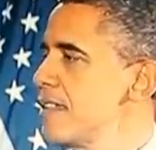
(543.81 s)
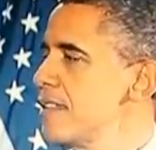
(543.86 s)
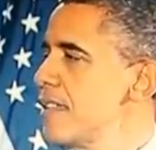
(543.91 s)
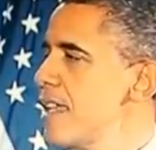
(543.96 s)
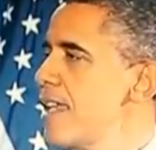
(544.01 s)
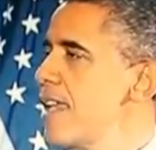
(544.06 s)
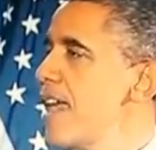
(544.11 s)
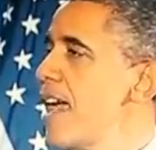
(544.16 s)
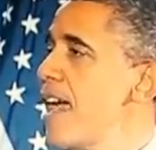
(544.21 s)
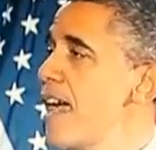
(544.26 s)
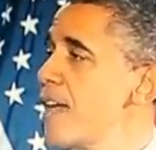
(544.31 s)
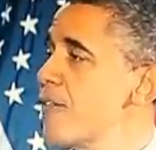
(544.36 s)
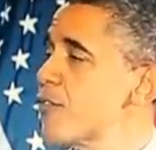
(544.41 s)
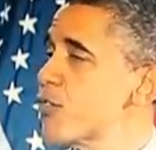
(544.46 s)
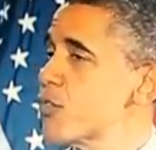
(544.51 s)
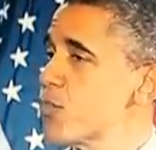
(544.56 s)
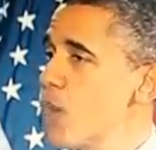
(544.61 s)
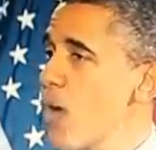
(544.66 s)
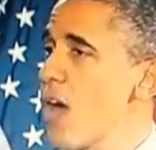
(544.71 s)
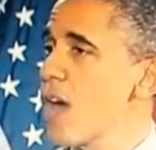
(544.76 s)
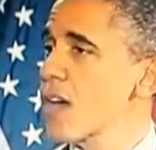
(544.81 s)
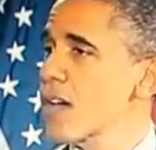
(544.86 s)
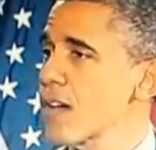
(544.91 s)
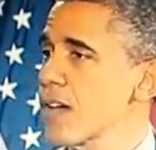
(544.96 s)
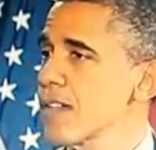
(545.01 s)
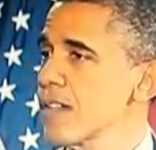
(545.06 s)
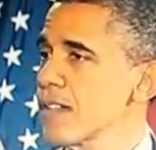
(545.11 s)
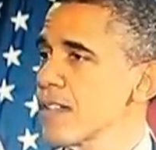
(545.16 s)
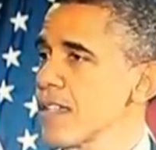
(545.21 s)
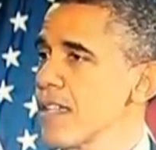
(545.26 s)
tend to have
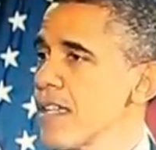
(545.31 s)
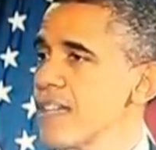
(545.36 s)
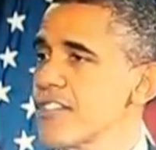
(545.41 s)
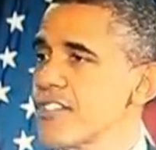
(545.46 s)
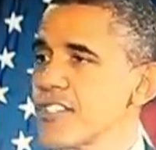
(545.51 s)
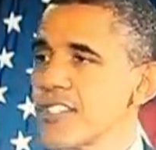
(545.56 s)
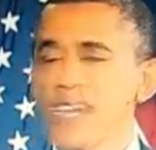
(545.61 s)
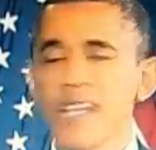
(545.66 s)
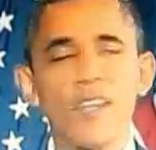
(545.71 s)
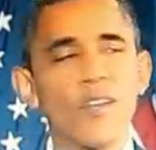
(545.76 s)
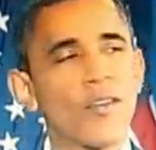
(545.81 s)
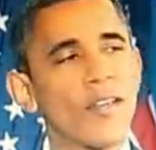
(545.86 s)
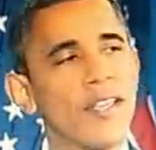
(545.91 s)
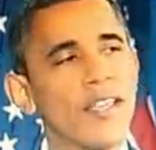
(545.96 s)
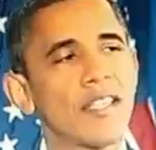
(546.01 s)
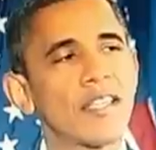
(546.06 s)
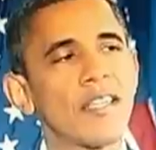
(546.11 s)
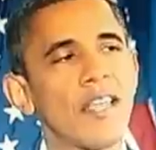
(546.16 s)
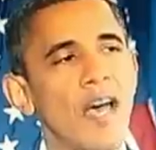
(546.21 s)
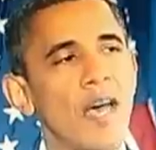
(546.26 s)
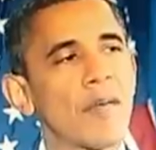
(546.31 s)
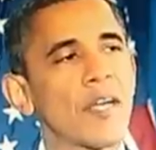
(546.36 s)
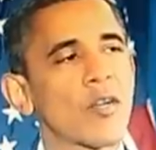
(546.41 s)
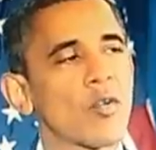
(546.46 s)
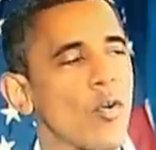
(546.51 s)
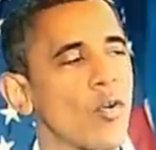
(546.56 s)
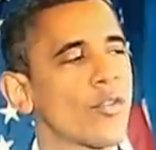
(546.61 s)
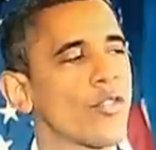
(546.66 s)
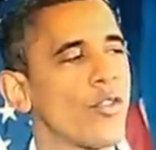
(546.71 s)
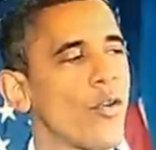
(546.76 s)
stronger and steadier economic
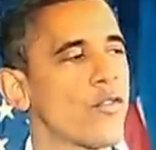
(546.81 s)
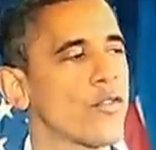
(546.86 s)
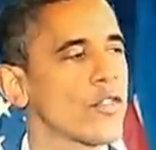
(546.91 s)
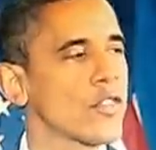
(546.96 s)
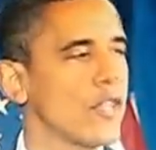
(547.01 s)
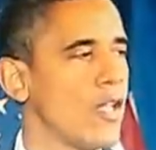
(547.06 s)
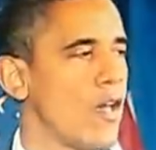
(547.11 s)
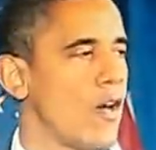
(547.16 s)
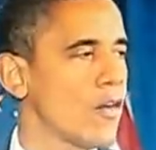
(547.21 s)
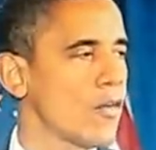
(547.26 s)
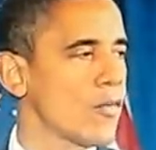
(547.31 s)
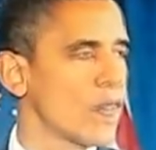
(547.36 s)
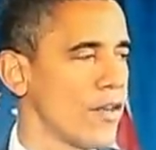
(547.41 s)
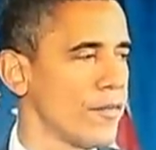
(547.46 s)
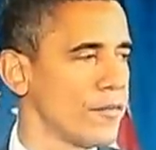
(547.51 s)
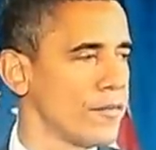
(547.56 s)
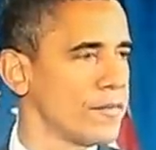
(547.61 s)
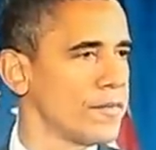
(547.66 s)
growth over the long run.